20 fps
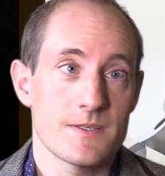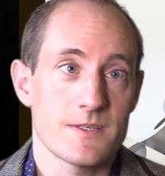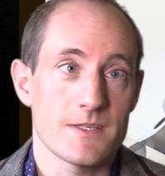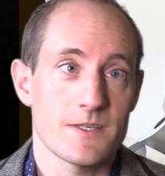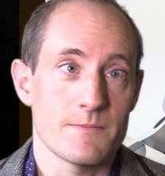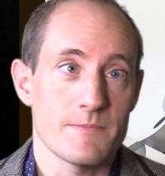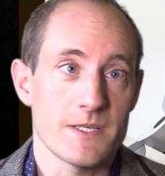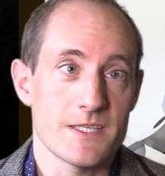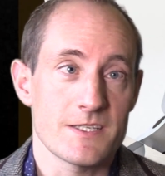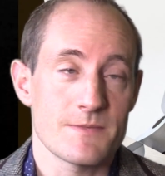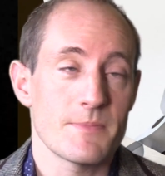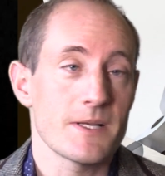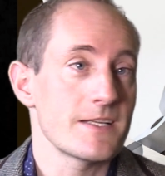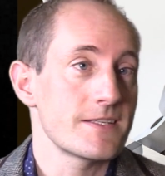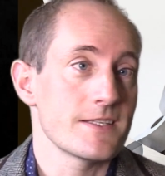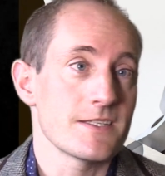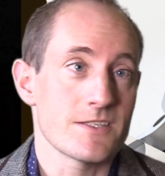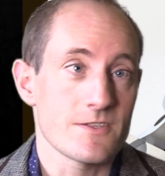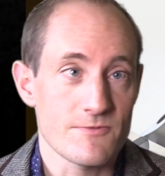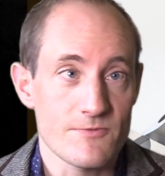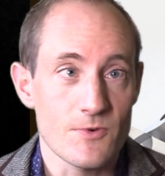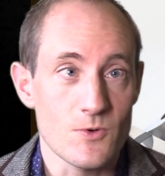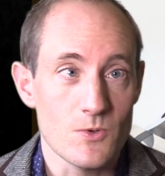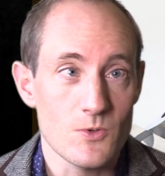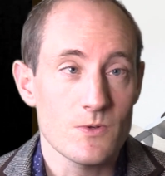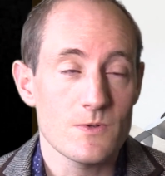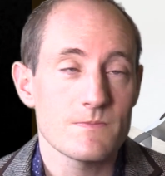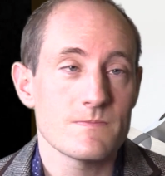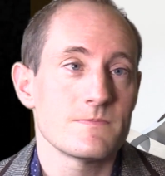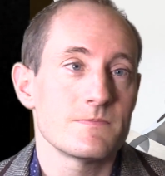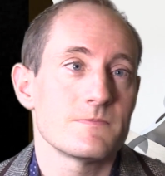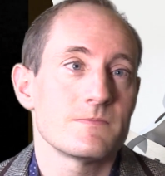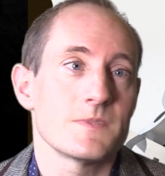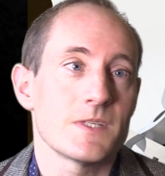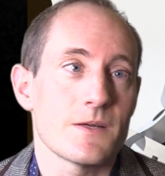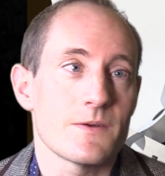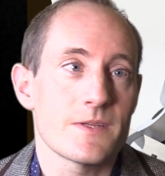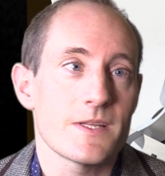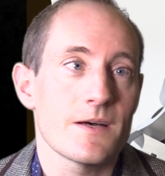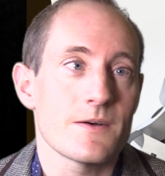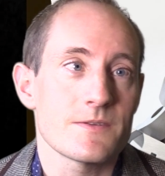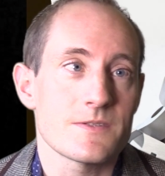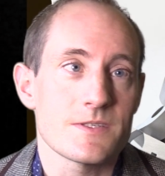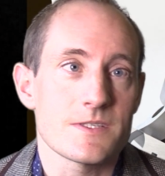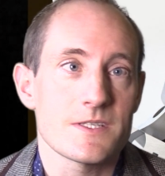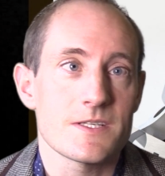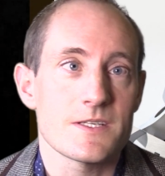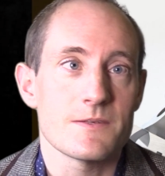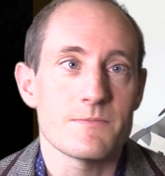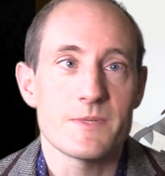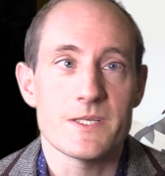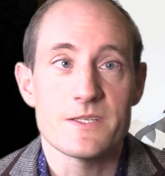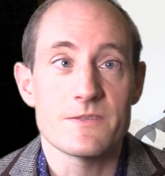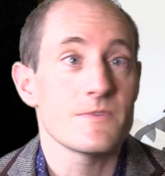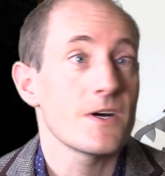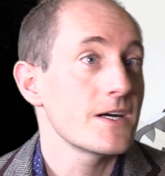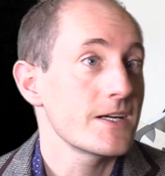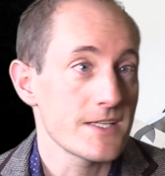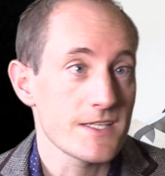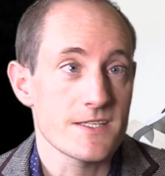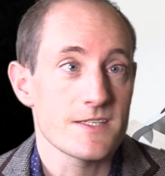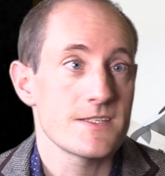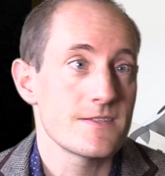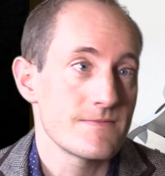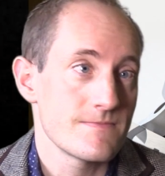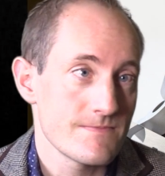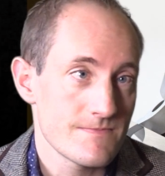can be split into 4, a 1000 can be divided